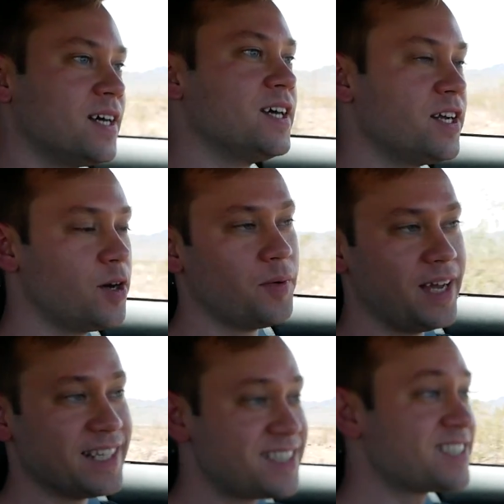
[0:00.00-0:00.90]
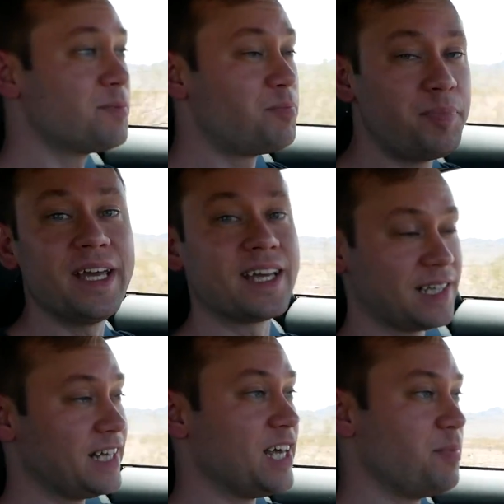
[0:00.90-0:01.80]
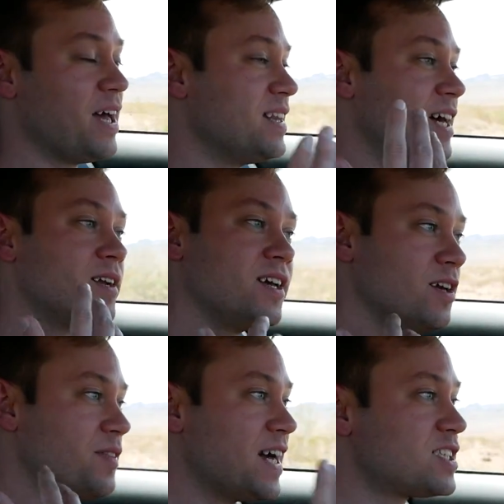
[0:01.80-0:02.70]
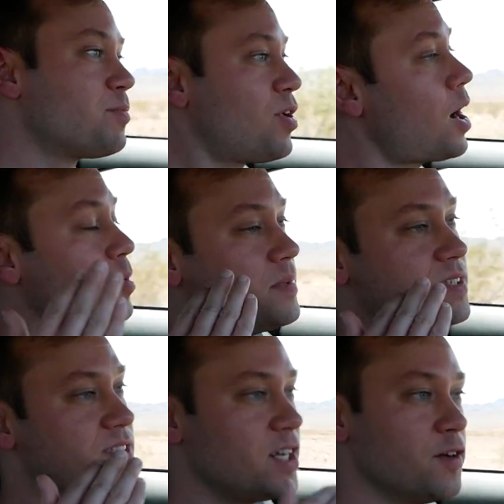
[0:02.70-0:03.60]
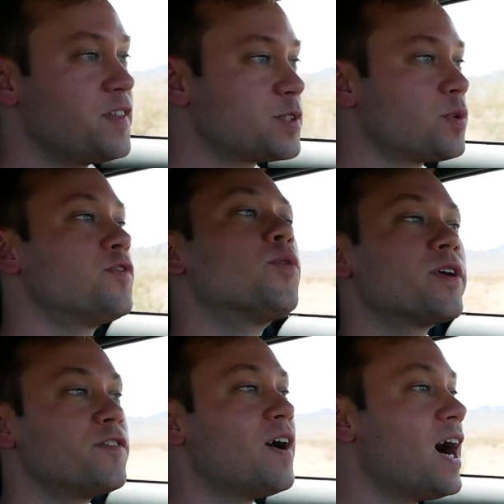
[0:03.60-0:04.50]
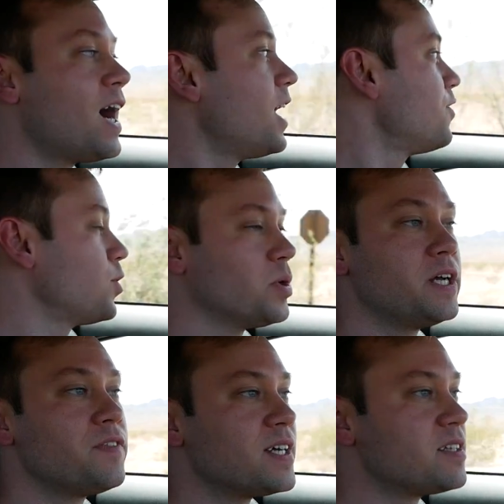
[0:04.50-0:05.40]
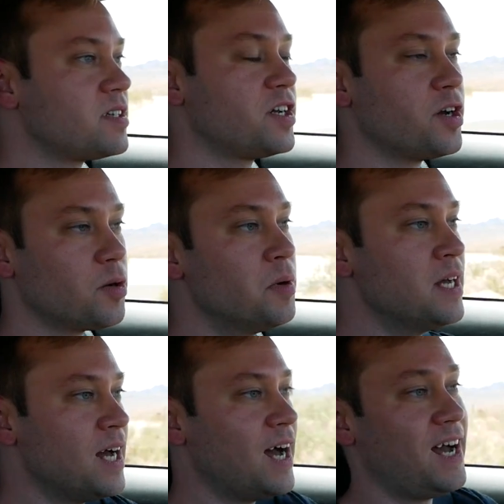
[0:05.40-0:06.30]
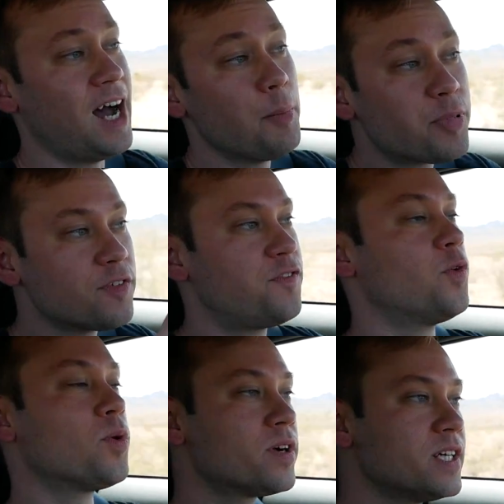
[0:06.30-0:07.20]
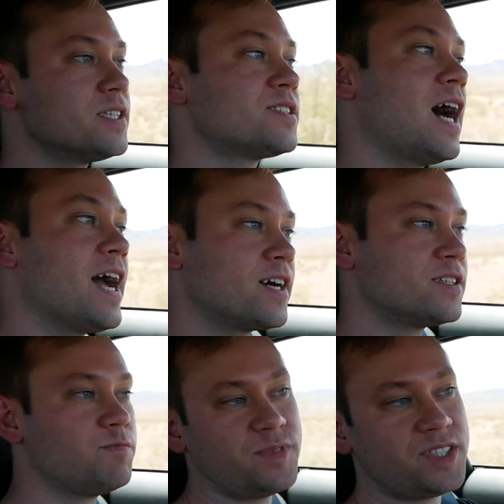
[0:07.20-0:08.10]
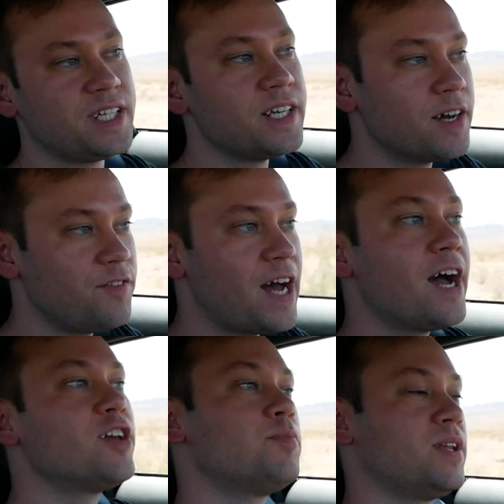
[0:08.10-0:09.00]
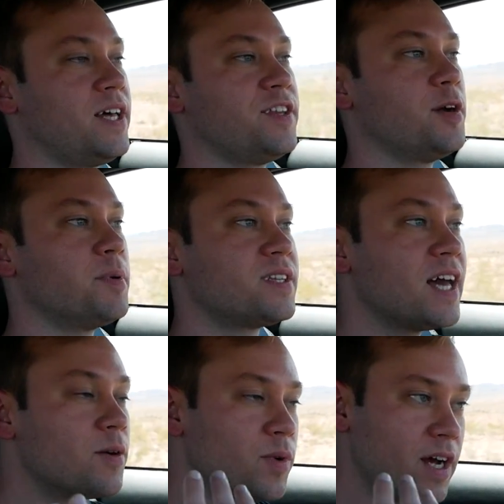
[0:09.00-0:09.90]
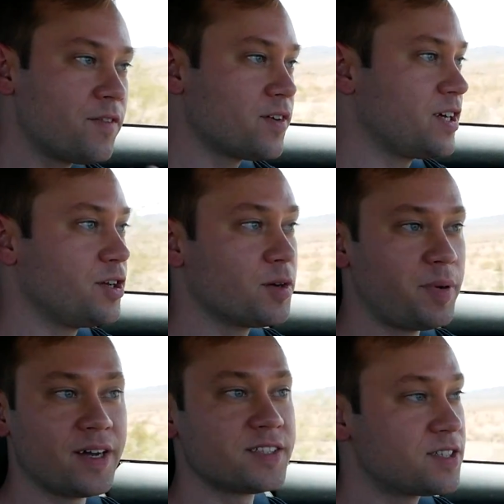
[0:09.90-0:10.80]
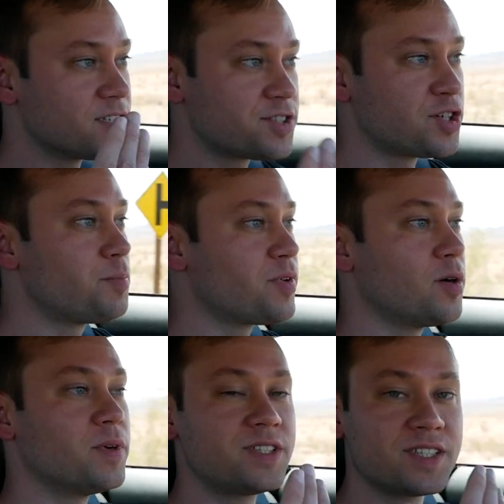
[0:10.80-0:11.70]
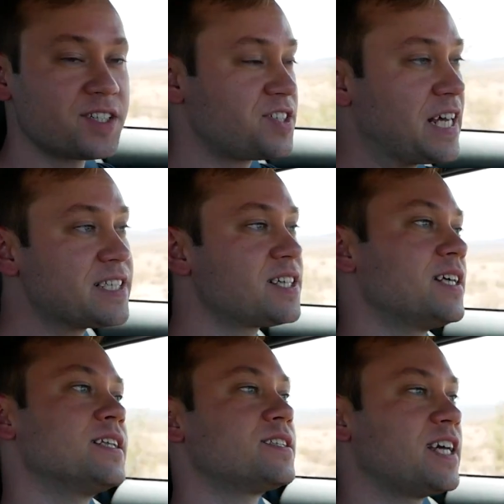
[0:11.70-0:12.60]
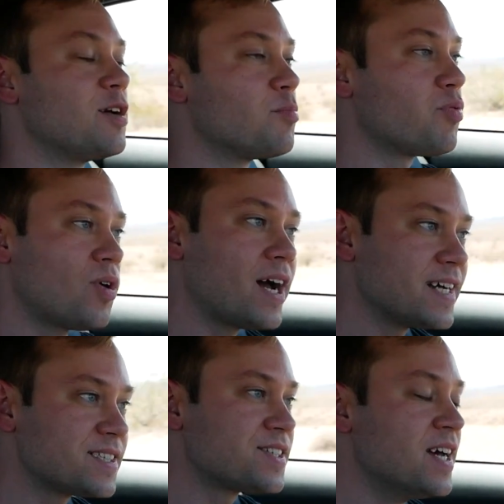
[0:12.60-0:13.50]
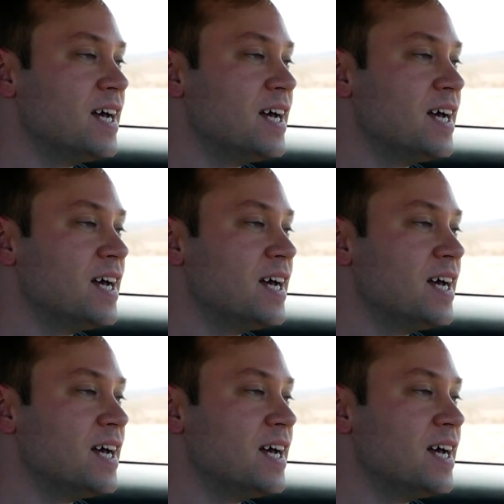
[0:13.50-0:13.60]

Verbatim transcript: you know, it's just a big leap. And then, you know, that's the problem is, you know, if this were 45 or even, you know, upper 40s, I could see a value play there. But then whenever you, know, you compare this to the Supra, which is essentially the same price,